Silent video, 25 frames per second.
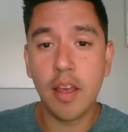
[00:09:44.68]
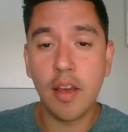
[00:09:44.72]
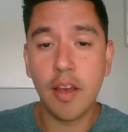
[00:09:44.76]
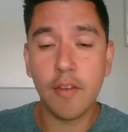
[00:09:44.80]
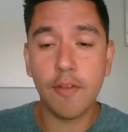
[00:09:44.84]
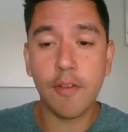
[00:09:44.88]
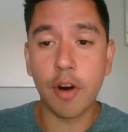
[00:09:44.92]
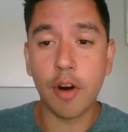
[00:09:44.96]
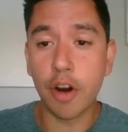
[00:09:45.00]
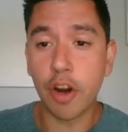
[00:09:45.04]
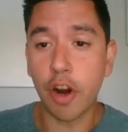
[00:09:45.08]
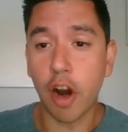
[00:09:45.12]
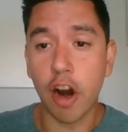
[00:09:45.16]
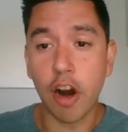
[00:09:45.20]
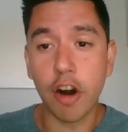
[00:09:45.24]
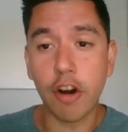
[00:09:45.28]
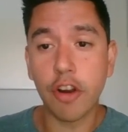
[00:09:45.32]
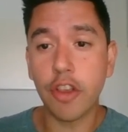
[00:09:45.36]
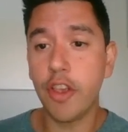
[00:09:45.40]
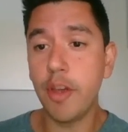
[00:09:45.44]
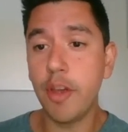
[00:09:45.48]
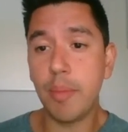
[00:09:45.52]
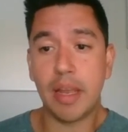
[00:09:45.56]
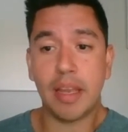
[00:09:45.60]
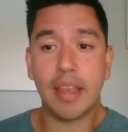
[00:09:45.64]
for our
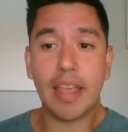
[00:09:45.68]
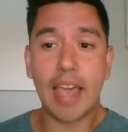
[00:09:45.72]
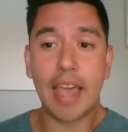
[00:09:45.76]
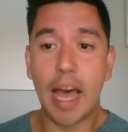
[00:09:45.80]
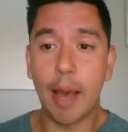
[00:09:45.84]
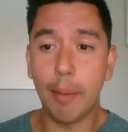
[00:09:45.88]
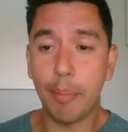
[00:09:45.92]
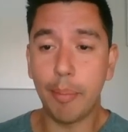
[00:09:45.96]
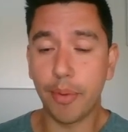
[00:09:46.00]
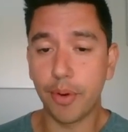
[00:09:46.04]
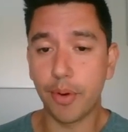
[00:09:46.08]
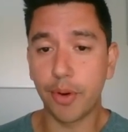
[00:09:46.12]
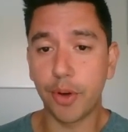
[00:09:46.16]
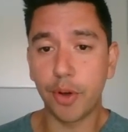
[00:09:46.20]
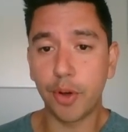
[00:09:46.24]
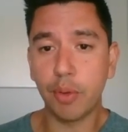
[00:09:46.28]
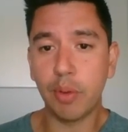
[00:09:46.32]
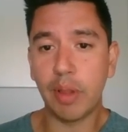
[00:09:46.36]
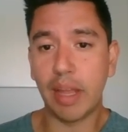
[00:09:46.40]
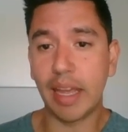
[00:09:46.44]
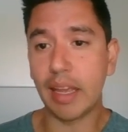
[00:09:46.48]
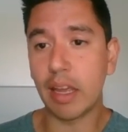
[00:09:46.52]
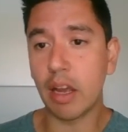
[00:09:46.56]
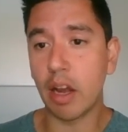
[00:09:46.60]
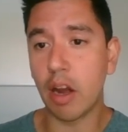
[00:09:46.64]
human capital,
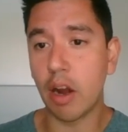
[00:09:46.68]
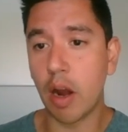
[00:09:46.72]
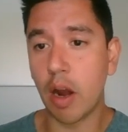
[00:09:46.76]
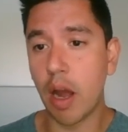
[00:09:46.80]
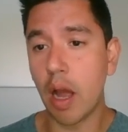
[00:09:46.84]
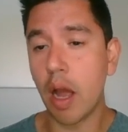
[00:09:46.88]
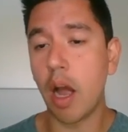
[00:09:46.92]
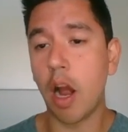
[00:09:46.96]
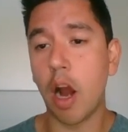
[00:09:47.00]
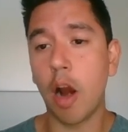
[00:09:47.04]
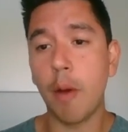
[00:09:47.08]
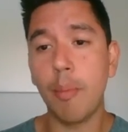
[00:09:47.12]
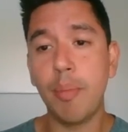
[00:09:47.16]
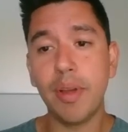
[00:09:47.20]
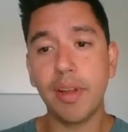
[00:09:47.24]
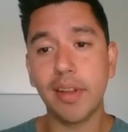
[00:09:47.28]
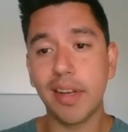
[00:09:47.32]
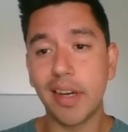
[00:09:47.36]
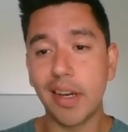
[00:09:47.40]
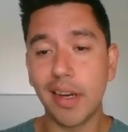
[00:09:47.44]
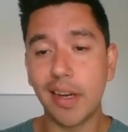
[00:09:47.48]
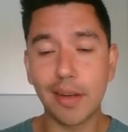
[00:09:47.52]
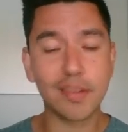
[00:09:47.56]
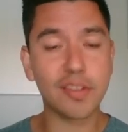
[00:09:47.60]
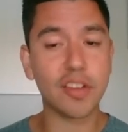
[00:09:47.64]
like our
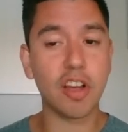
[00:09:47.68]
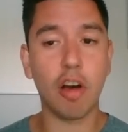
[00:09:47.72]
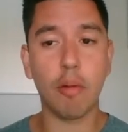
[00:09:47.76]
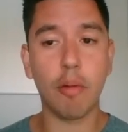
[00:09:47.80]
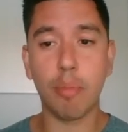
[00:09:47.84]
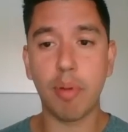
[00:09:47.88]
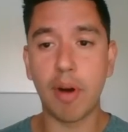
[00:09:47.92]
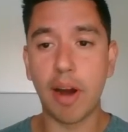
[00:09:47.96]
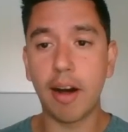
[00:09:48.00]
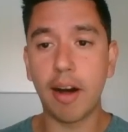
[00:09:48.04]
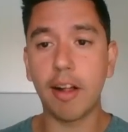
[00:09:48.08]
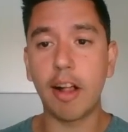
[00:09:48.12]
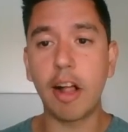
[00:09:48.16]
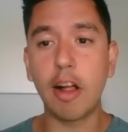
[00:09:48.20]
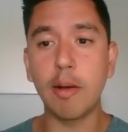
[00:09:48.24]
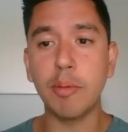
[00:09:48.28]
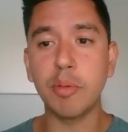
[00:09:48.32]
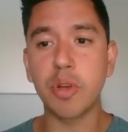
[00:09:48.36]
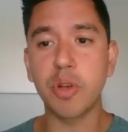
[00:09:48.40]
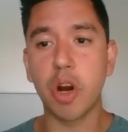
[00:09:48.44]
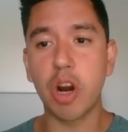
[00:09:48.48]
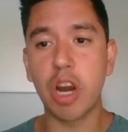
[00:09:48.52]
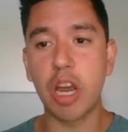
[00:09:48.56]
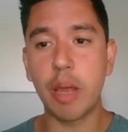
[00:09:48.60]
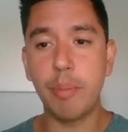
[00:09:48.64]
ability to solve
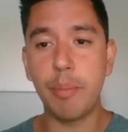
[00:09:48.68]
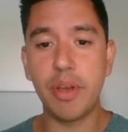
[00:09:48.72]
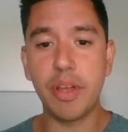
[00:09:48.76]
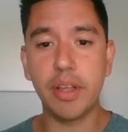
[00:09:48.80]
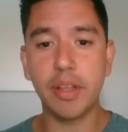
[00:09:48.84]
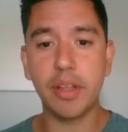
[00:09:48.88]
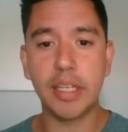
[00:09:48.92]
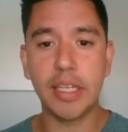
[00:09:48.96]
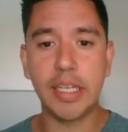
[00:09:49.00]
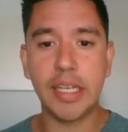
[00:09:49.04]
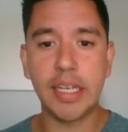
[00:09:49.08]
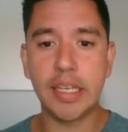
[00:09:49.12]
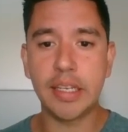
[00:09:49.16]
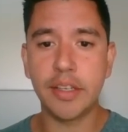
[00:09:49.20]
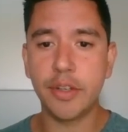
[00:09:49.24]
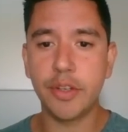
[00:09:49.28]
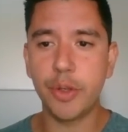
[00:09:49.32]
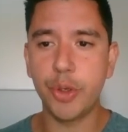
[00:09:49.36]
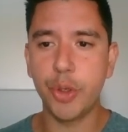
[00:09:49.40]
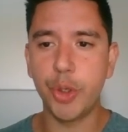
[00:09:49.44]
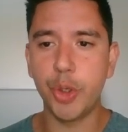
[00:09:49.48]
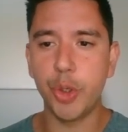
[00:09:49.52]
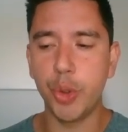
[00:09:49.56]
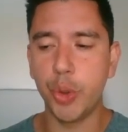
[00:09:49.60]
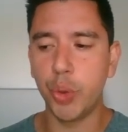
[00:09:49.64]
problems, our ability
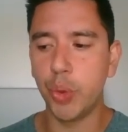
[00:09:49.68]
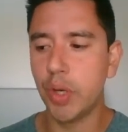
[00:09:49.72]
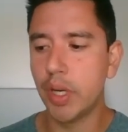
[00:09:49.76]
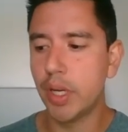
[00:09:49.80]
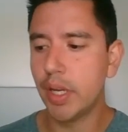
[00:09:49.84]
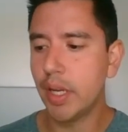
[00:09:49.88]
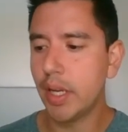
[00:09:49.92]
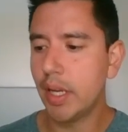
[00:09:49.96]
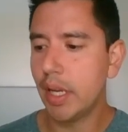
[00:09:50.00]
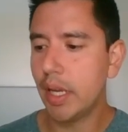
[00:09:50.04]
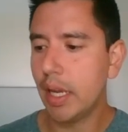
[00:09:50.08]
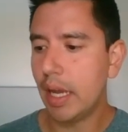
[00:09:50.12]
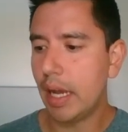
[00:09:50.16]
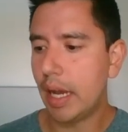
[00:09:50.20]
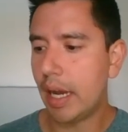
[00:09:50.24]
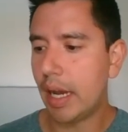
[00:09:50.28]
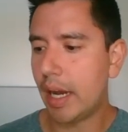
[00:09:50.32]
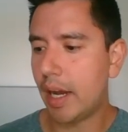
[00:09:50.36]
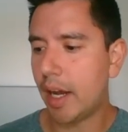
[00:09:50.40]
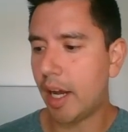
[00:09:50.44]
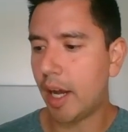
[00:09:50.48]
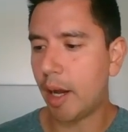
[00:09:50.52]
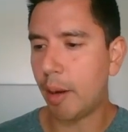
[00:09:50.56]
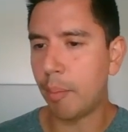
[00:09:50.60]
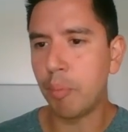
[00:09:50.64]
to
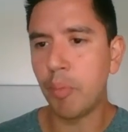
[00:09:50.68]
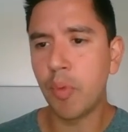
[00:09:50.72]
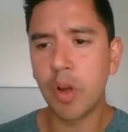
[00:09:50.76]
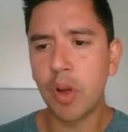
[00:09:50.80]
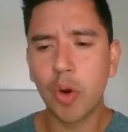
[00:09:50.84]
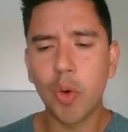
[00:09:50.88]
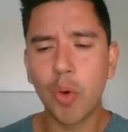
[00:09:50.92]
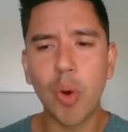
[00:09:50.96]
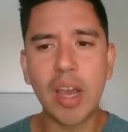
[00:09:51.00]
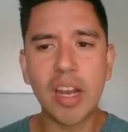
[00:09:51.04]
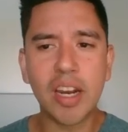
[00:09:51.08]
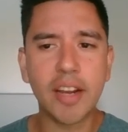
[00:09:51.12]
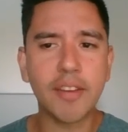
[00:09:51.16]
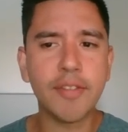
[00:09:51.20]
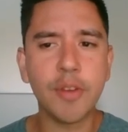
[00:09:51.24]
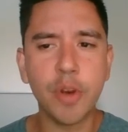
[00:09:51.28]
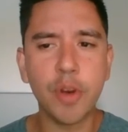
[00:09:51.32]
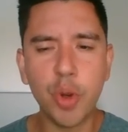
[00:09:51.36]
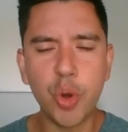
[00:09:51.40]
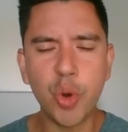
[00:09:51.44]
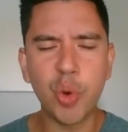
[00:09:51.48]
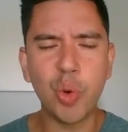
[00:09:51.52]
creative